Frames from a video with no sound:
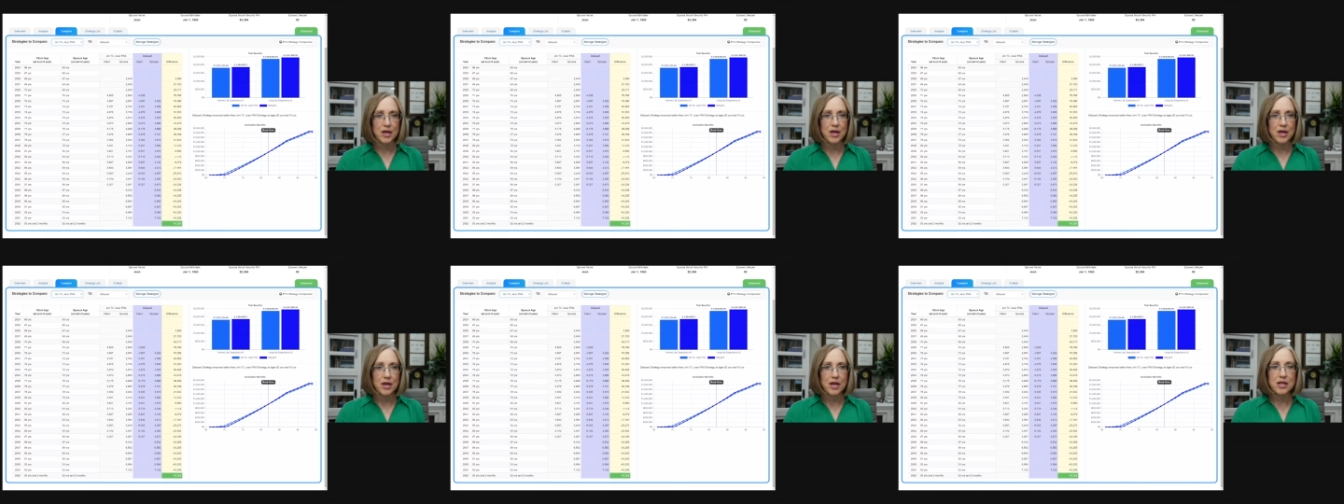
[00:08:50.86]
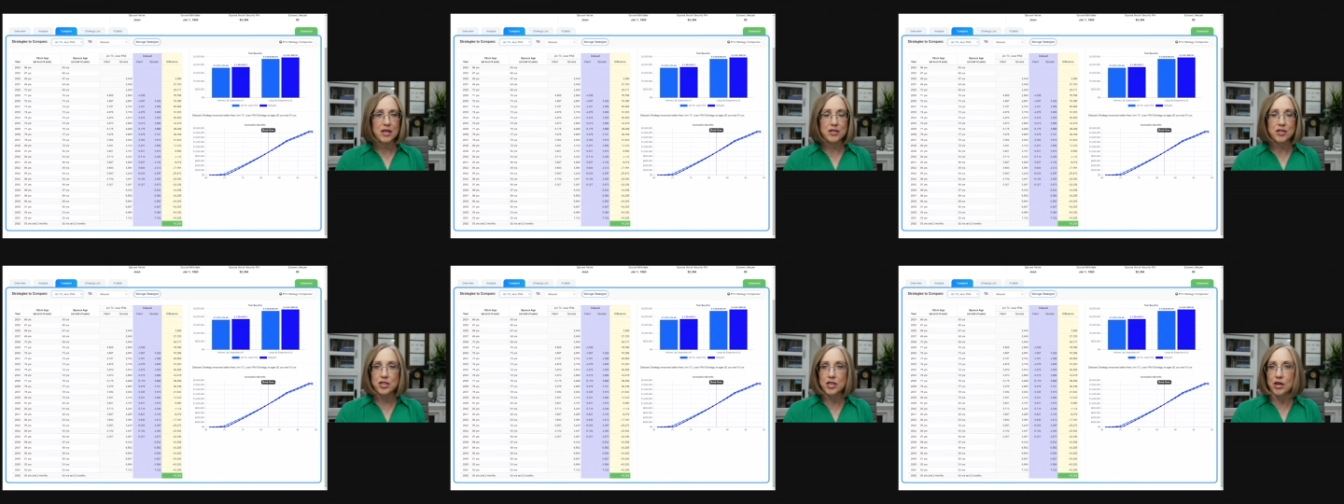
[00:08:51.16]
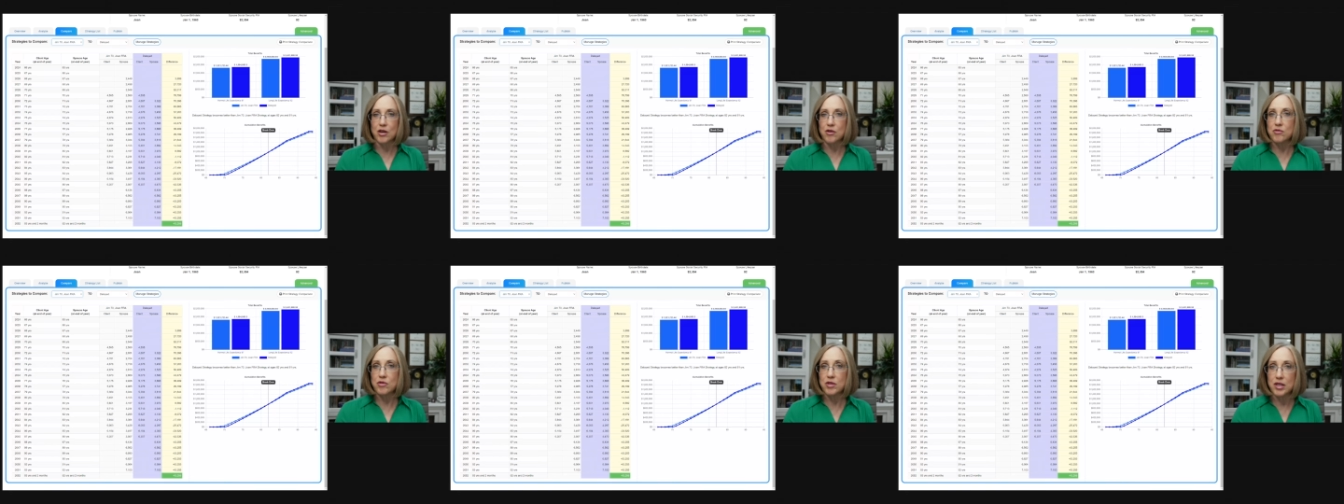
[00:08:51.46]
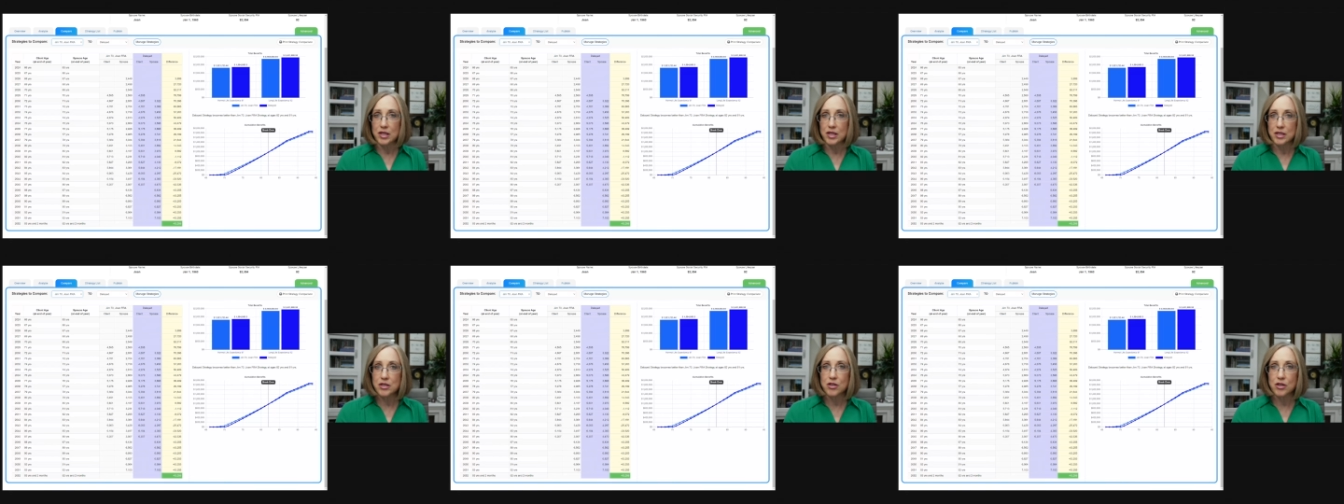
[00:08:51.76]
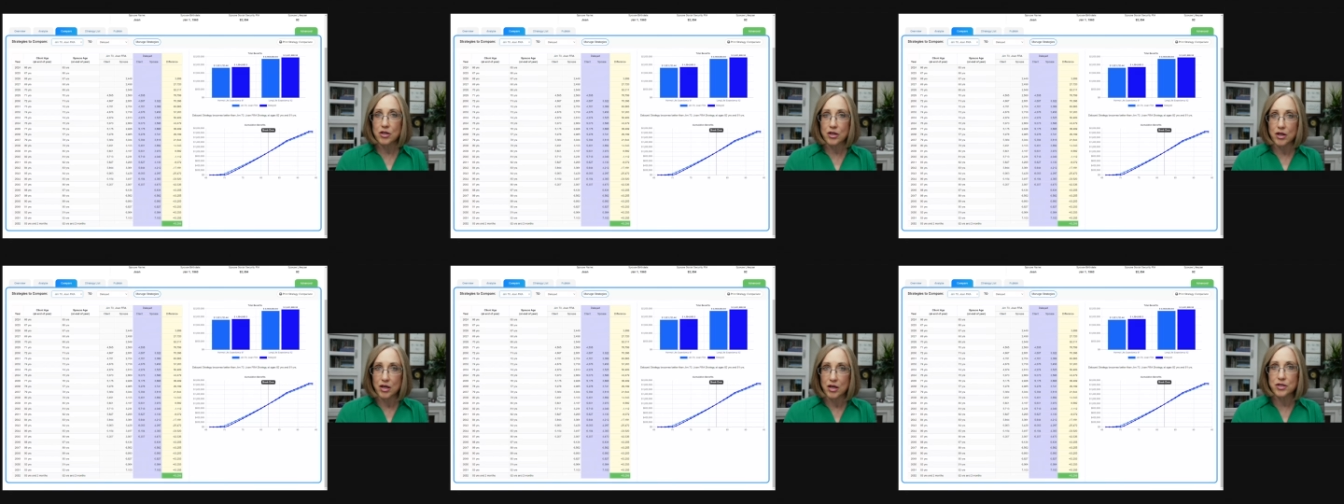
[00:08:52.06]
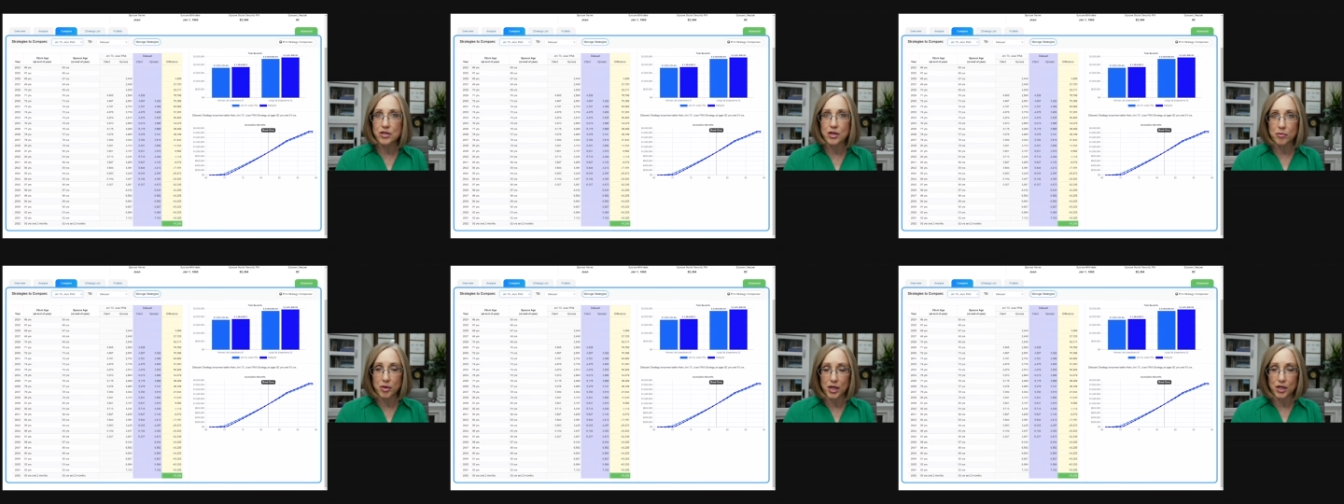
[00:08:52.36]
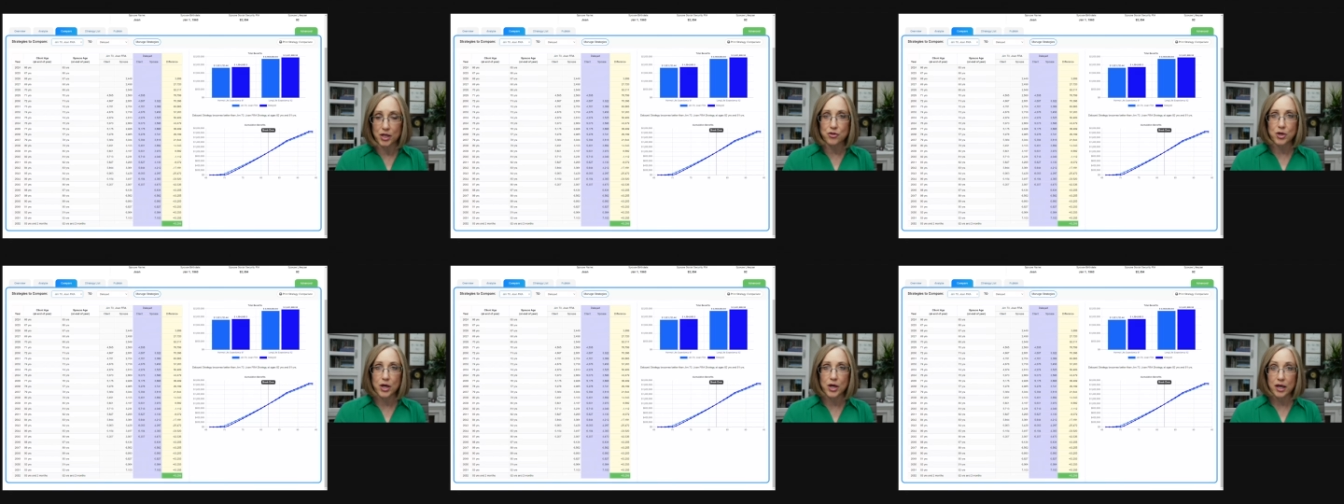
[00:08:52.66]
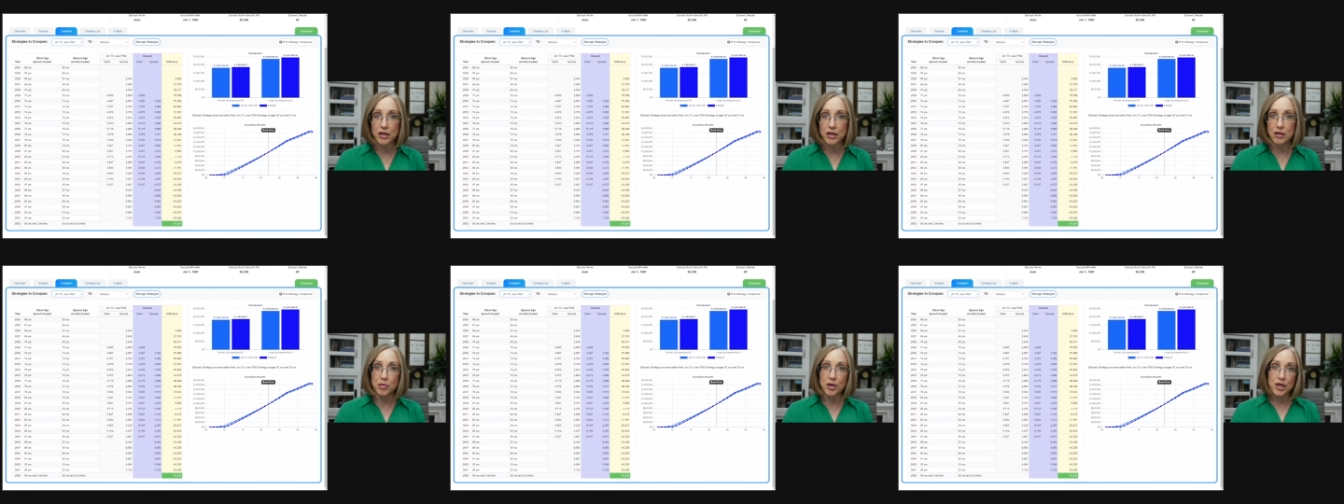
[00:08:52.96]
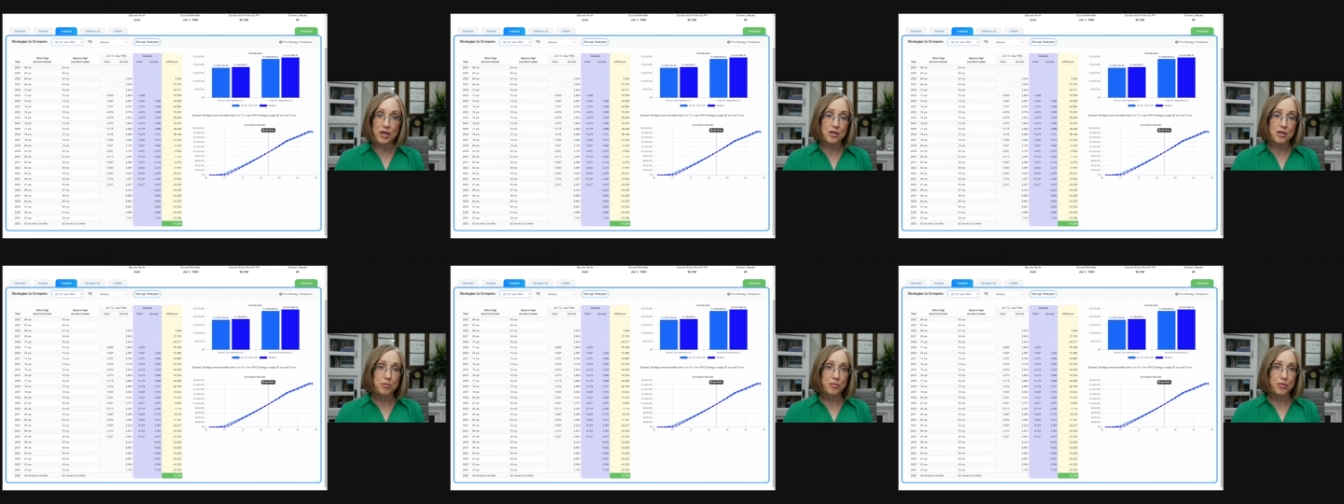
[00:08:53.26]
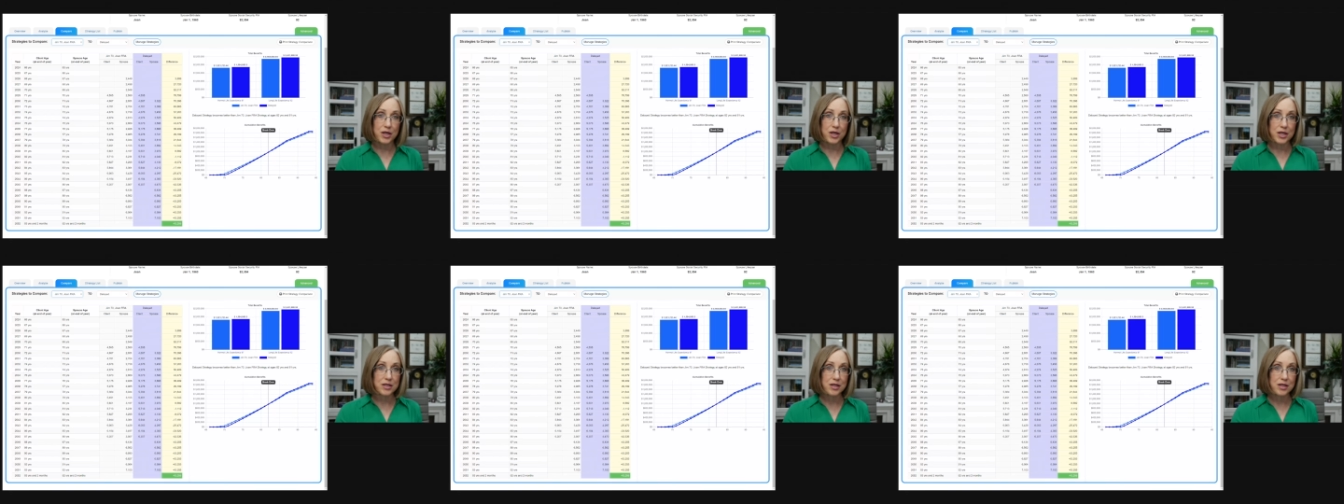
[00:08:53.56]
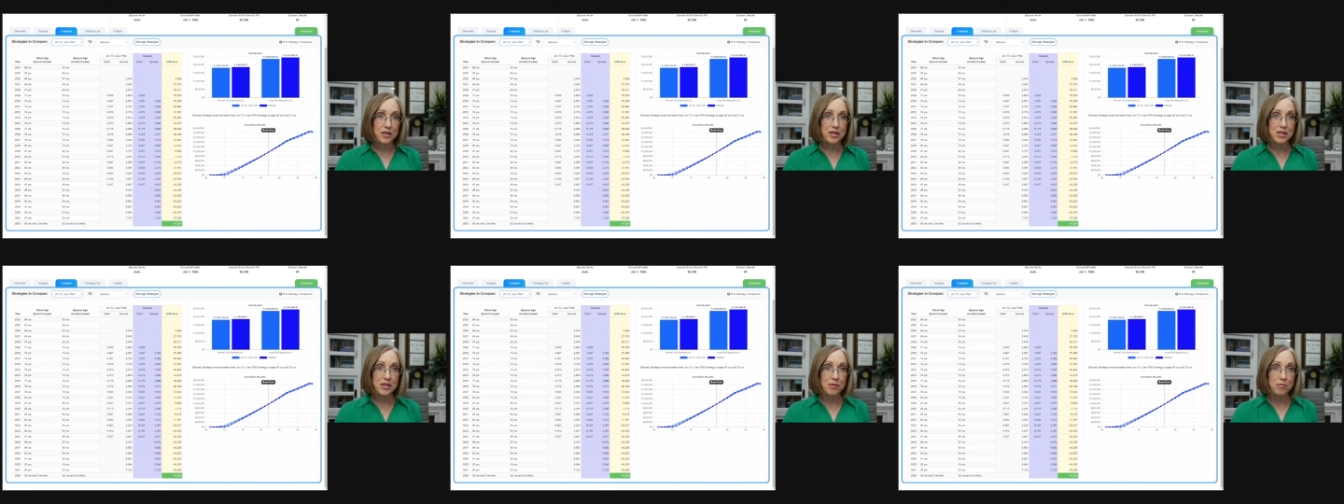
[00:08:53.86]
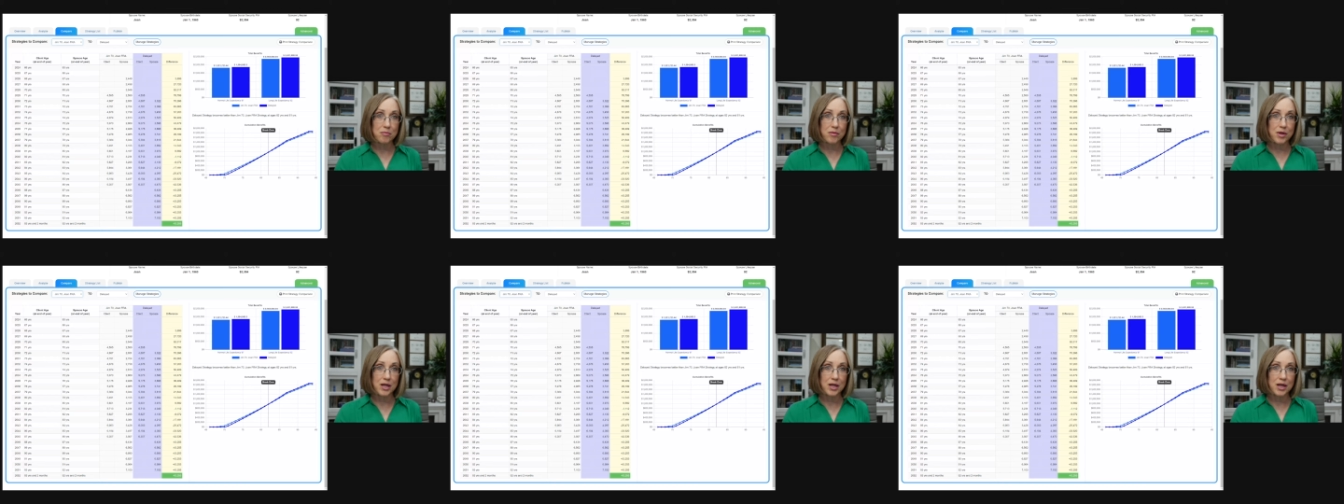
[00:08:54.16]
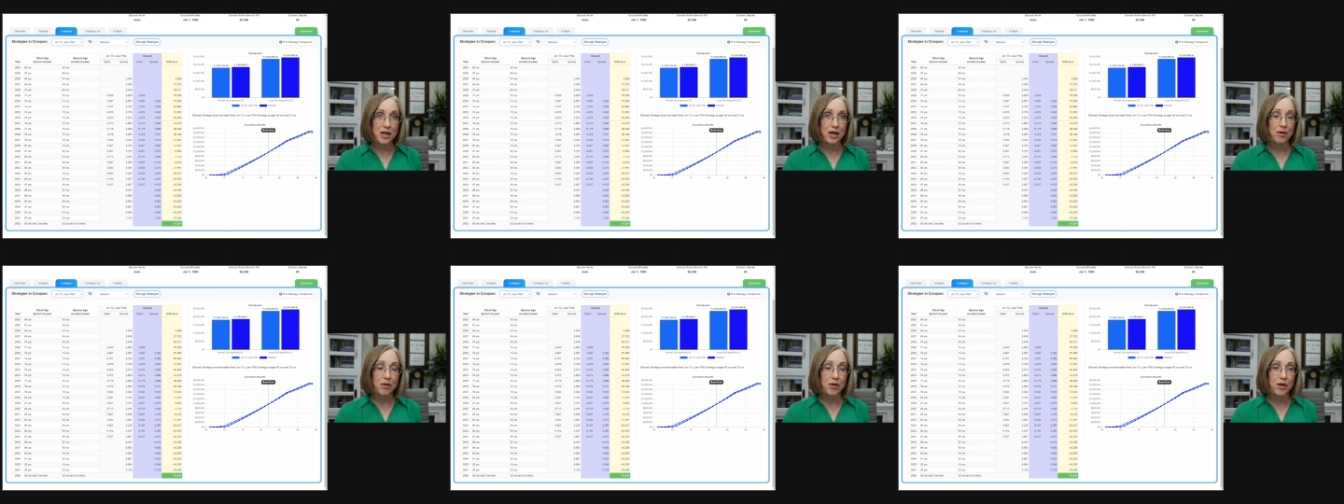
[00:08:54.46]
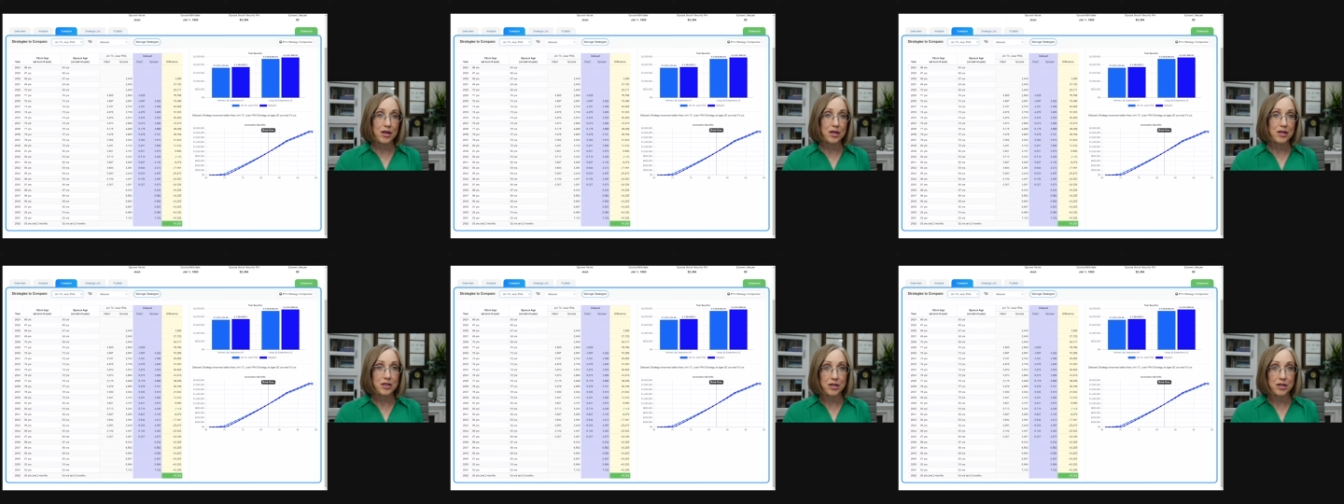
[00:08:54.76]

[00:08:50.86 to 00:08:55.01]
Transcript: And so this could also be attractive because it brings in some money